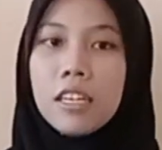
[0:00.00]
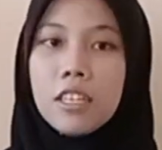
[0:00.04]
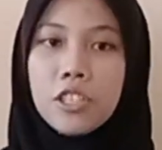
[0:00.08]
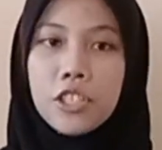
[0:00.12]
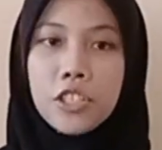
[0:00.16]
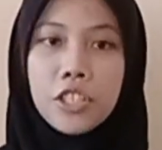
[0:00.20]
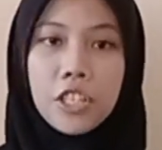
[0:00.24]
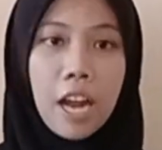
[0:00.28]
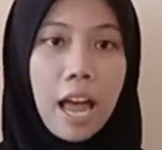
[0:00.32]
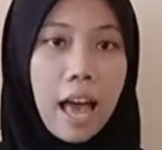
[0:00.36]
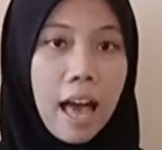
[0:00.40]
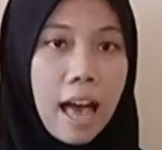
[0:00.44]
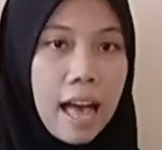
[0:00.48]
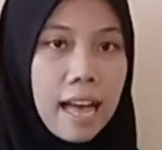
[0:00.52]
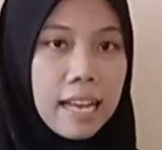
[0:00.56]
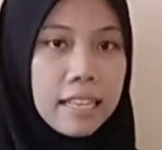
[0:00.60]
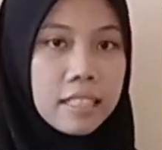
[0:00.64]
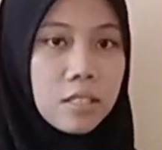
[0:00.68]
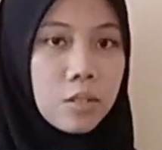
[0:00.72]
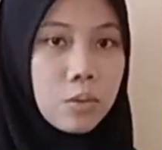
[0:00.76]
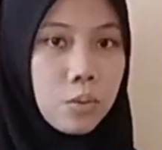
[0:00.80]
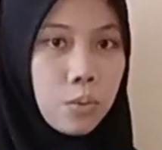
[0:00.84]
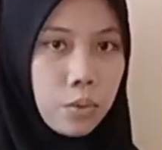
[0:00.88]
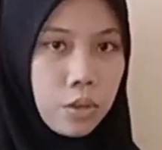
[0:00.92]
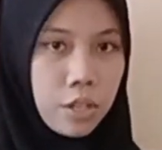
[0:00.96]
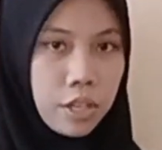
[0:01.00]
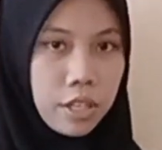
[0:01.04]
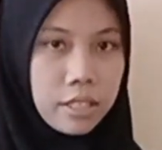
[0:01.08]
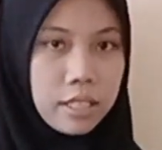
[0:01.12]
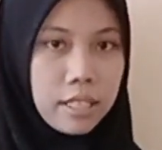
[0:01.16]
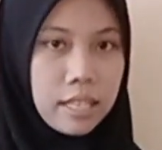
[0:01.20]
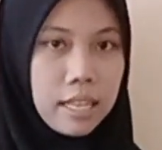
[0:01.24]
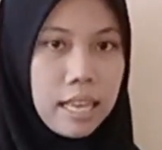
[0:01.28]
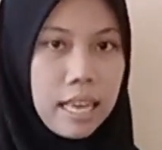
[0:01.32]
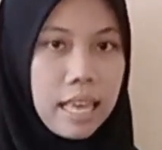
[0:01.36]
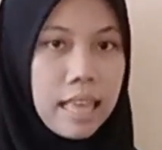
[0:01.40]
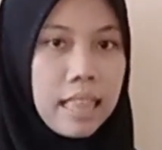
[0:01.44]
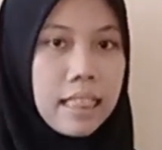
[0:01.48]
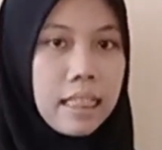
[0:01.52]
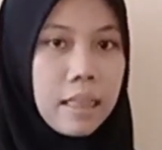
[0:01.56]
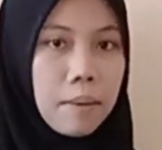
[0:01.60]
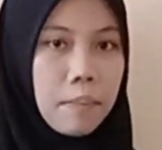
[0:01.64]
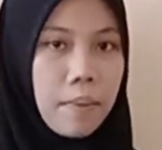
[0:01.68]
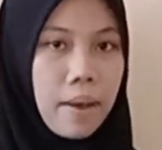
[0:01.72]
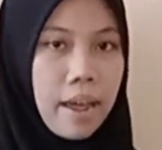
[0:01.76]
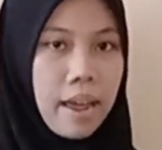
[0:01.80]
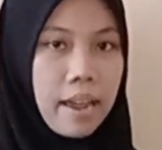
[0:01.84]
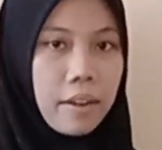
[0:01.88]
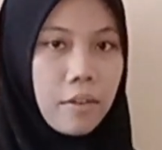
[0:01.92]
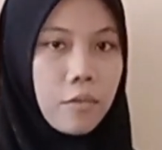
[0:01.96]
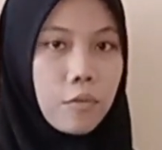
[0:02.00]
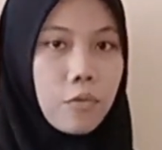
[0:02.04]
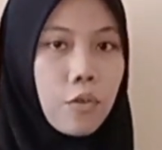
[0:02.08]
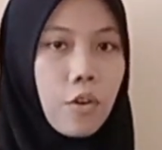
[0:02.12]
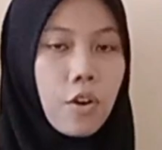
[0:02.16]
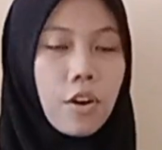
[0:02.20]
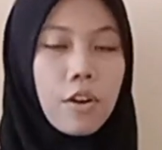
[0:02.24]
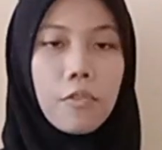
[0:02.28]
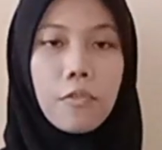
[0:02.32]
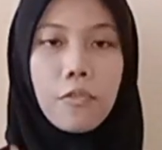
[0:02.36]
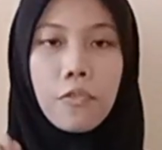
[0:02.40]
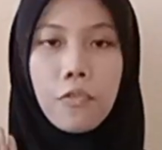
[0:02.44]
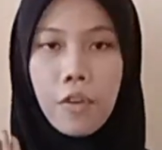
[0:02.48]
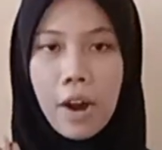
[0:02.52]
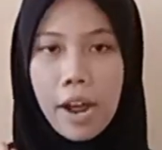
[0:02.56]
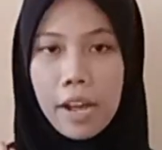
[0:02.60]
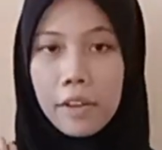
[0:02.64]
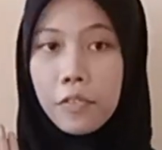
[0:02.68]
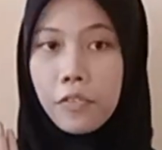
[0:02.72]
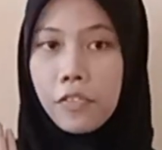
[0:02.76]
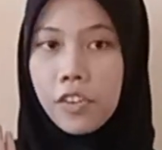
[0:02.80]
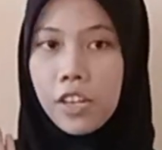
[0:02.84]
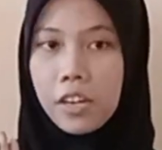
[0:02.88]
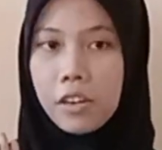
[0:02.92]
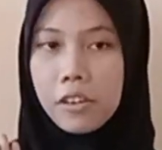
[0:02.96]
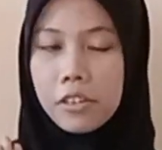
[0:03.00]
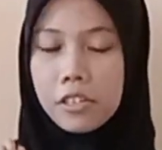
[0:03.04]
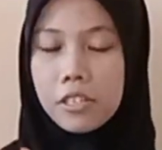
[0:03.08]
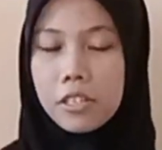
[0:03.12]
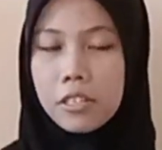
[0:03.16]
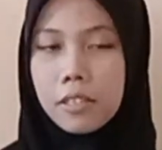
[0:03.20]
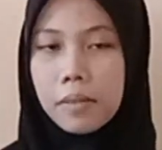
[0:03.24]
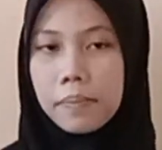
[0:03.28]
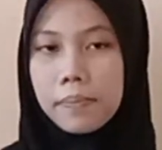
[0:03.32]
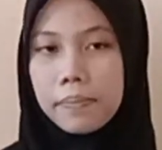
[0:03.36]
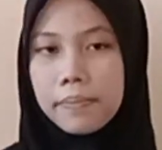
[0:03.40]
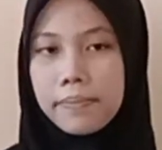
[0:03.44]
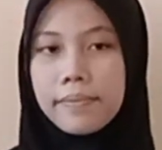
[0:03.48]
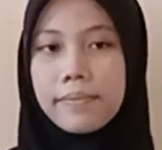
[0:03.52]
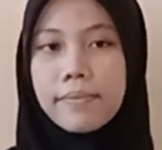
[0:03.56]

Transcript: She has worked in the bank for 5 years.